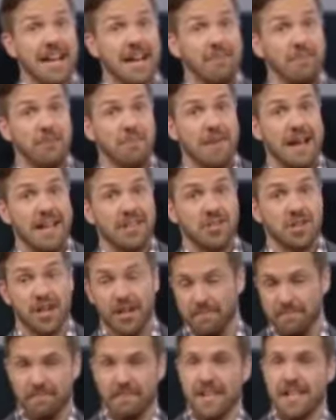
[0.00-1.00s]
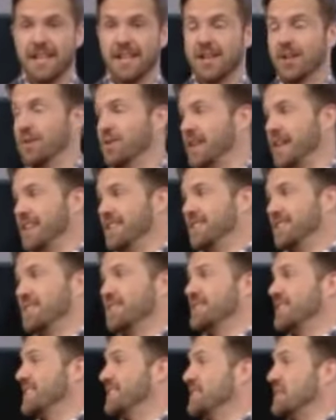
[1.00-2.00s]
it's time for matchup. Okay,
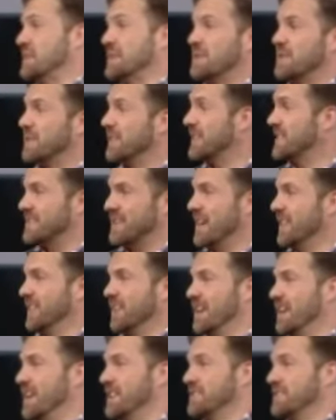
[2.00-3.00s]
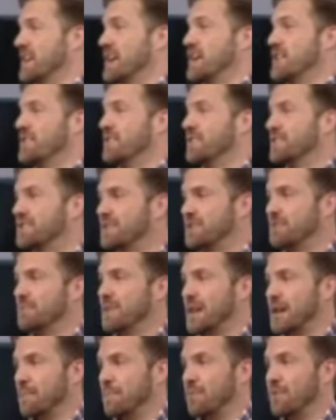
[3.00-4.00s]
Susie, it's all is not lost. You can
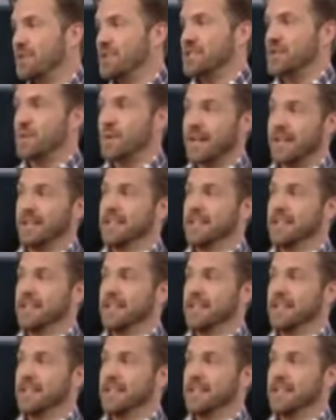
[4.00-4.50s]
still make up points